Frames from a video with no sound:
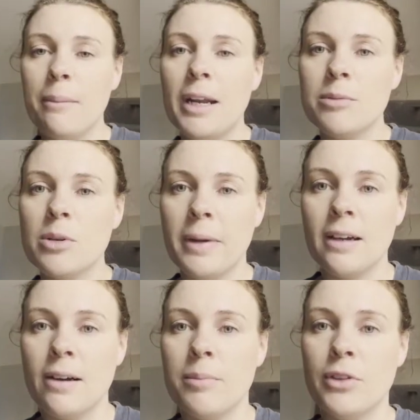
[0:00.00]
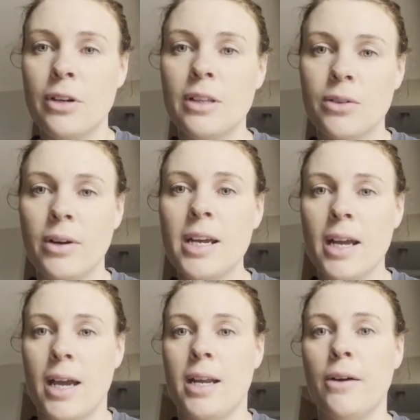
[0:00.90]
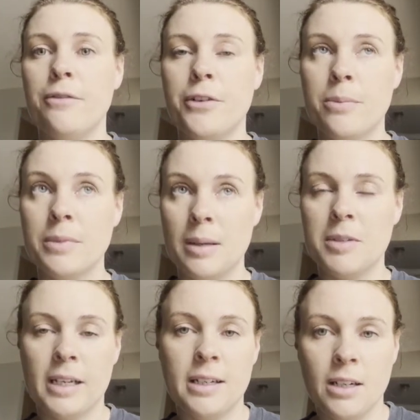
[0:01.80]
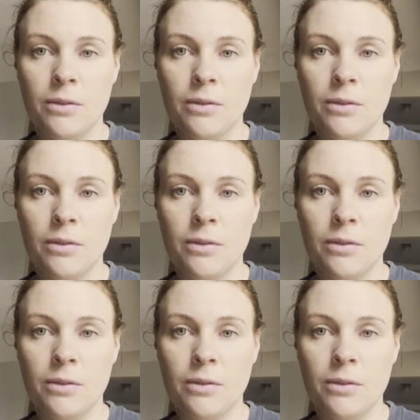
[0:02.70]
my name's Rebecca. I'm 33 and I'm from Gippsland in